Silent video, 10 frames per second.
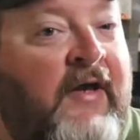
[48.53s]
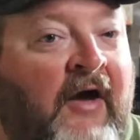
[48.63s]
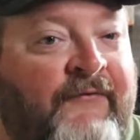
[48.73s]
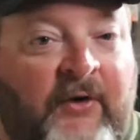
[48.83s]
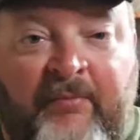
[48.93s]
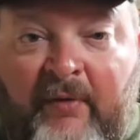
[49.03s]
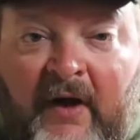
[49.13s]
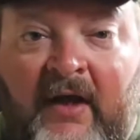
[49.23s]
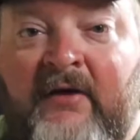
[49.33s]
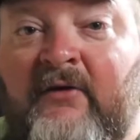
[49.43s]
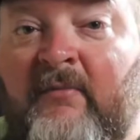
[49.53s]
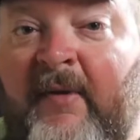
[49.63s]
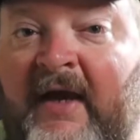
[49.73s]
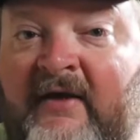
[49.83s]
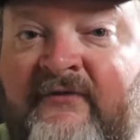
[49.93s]
Now, if you're brand new to
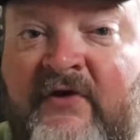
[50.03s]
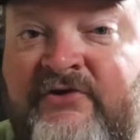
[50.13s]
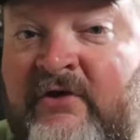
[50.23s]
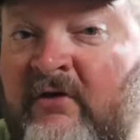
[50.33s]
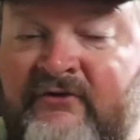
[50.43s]
bass fishing